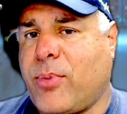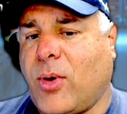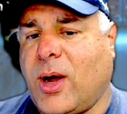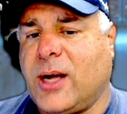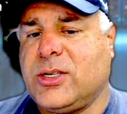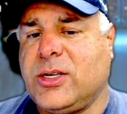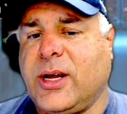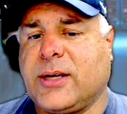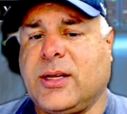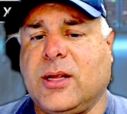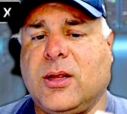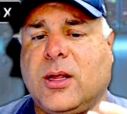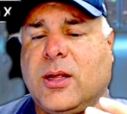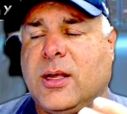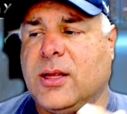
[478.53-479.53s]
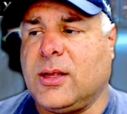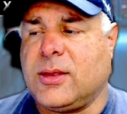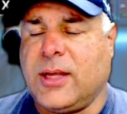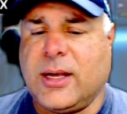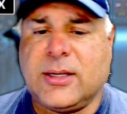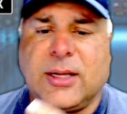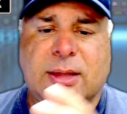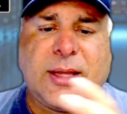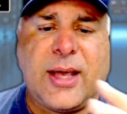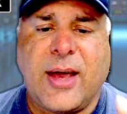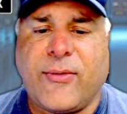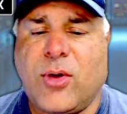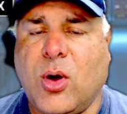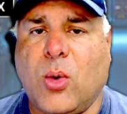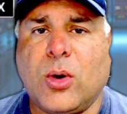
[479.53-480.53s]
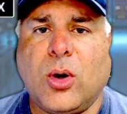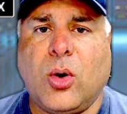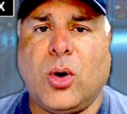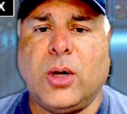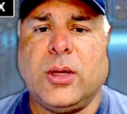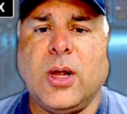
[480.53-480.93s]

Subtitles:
project and the things that they have going on